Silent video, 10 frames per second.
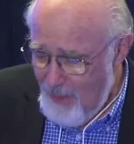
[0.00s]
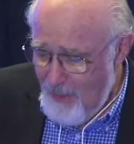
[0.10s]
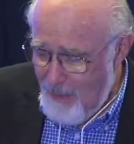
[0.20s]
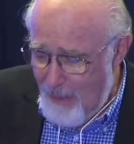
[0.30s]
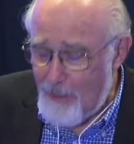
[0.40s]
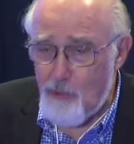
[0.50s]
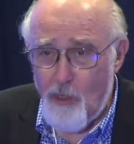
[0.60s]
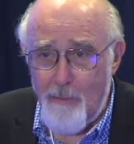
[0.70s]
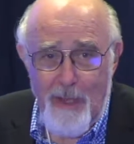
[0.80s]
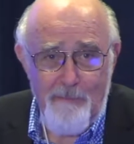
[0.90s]
I'll
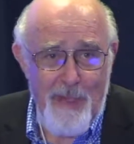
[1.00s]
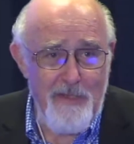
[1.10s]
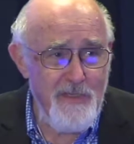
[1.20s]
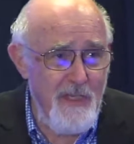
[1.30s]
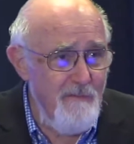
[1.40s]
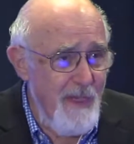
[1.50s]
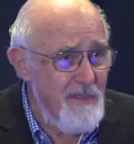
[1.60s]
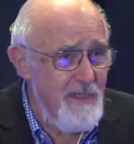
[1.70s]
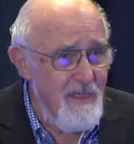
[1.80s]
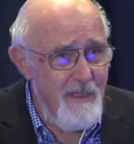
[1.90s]
talk about benzene.
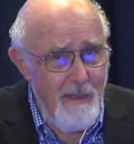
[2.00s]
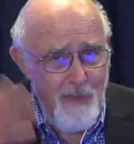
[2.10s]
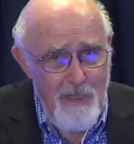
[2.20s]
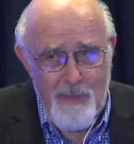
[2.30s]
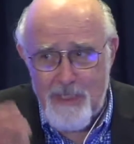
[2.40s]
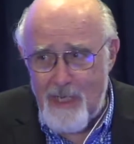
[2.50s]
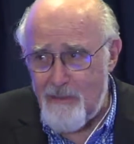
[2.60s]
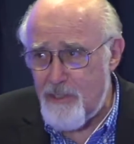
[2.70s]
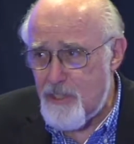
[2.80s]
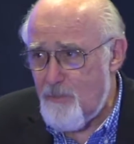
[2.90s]
Benzene, I'm a
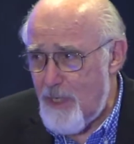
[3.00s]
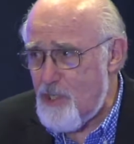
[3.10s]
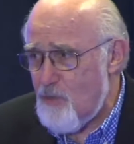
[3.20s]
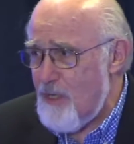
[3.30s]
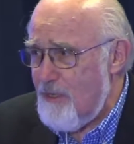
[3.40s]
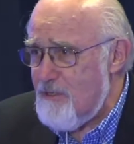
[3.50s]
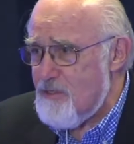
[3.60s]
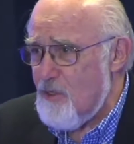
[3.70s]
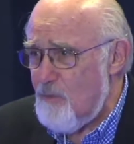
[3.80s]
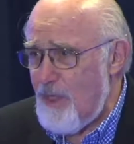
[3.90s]
hematologist by training,
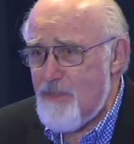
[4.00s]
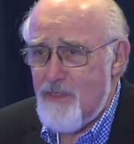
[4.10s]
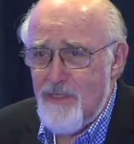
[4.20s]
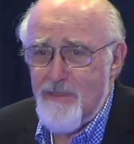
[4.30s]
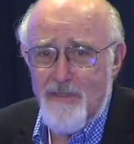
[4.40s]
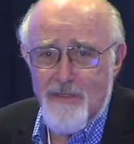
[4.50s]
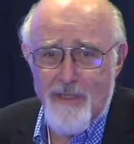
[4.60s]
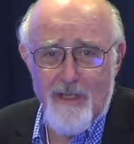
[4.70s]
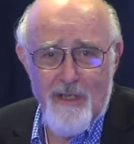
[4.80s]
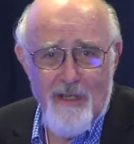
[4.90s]
so benzene is
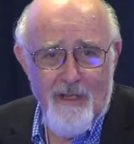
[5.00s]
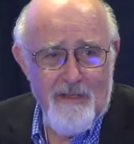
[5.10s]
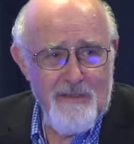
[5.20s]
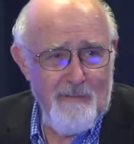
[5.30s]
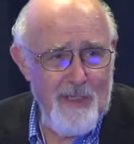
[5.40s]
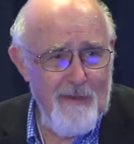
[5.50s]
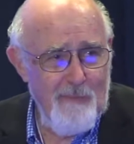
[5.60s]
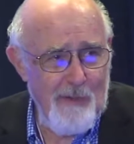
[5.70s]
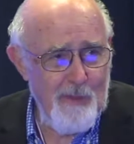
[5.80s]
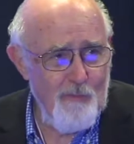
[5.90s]
something I've
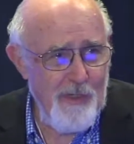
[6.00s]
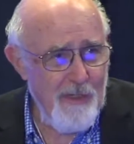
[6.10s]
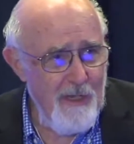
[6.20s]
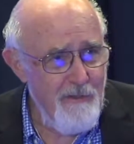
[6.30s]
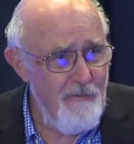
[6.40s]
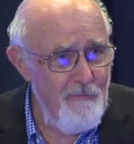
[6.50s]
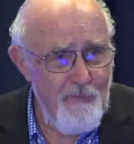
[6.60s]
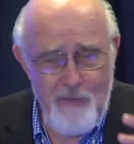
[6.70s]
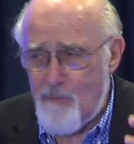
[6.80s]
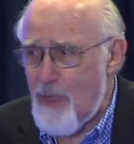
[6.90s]
probably written
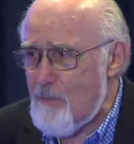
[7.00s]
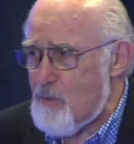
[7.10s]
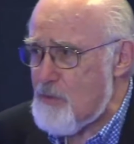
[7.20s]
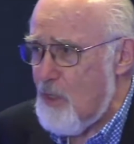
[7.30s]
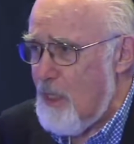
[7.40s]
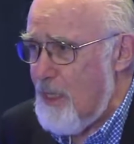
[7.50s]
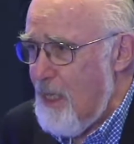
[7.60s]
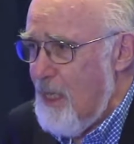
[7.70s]
150 papers on.